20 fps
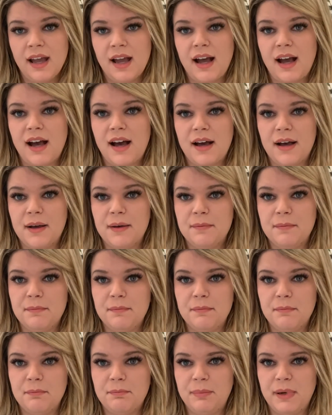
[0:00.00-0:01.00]

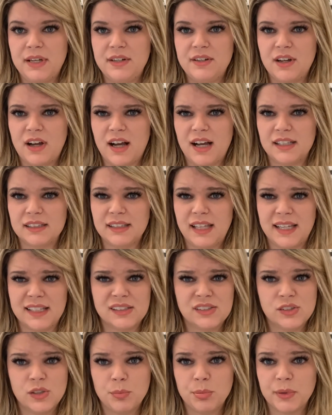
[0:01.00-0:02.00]
but not like
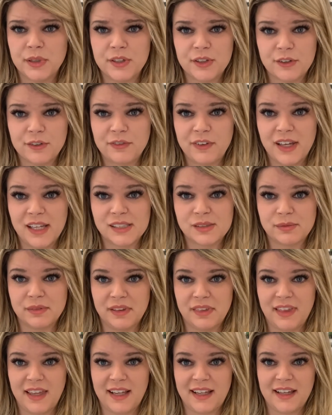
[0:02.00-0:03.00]
super in your face
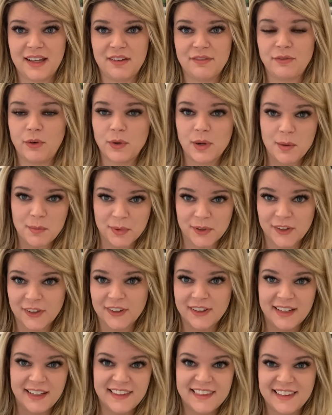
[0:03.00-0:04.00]
with like a phone number
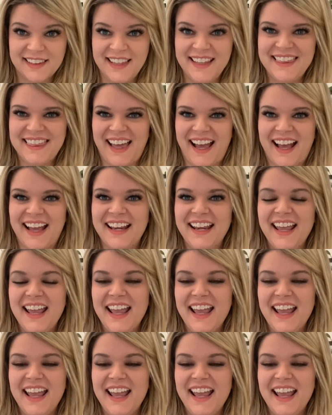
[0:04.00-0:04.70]
or anything like that.